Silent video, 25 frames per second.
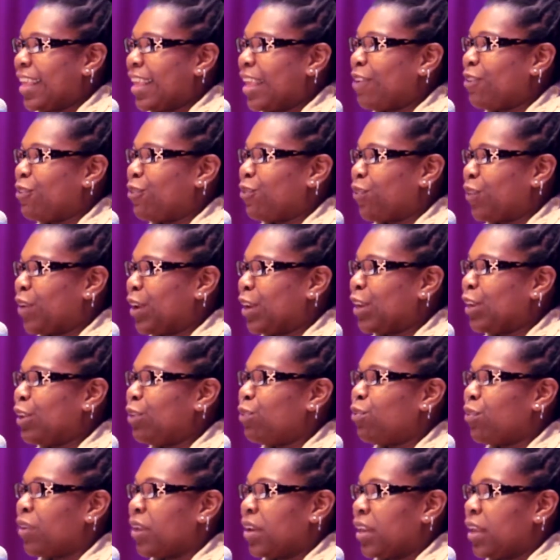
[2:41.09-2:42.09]
Really,
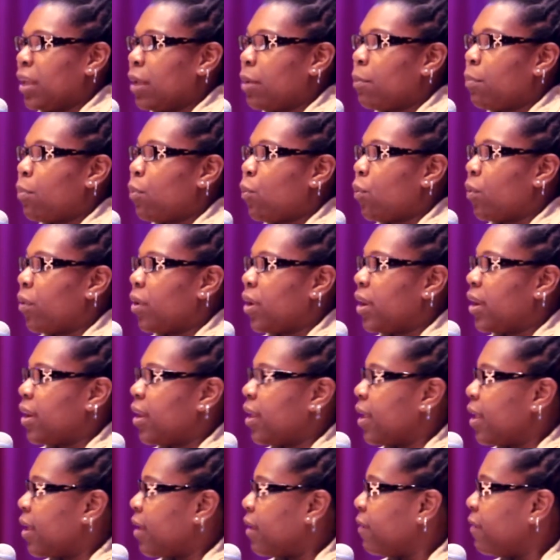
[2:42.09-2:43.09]
really important.
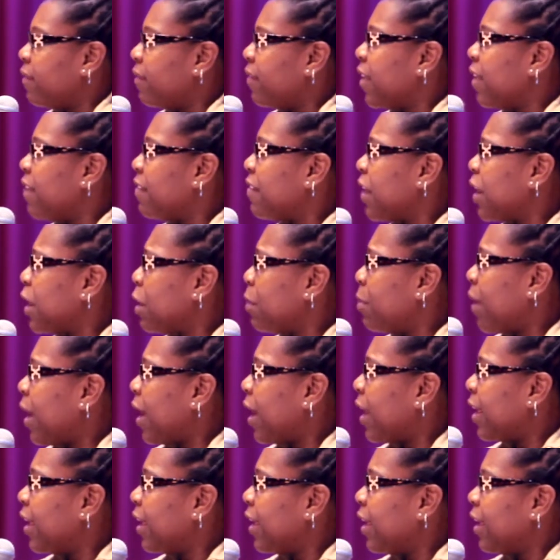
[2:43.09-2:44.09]
If is
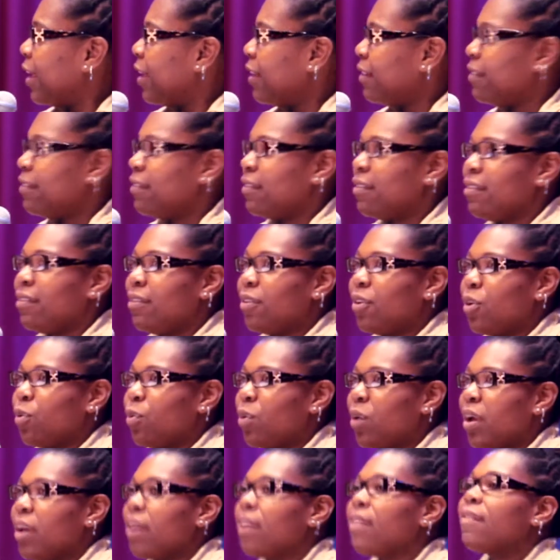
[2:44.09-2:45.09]
anybody,
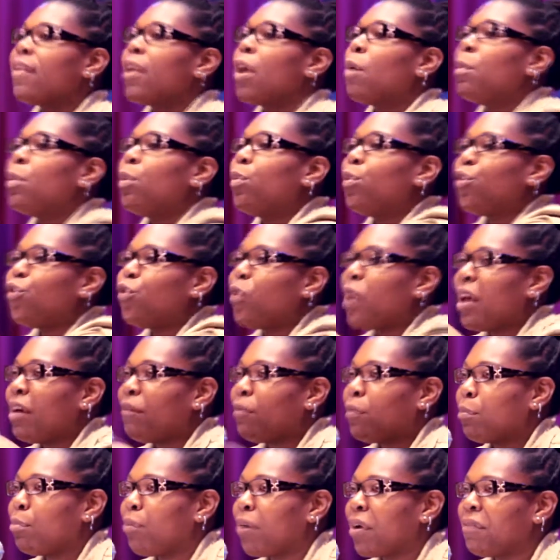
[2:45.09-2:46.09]
tell me what you have
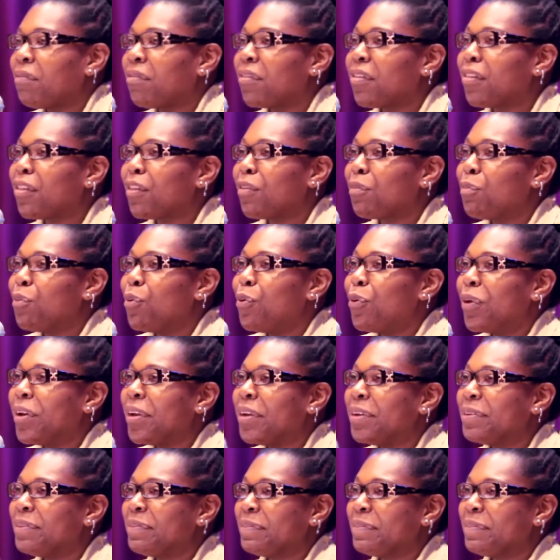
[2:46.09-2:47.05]
for breakfast this morning.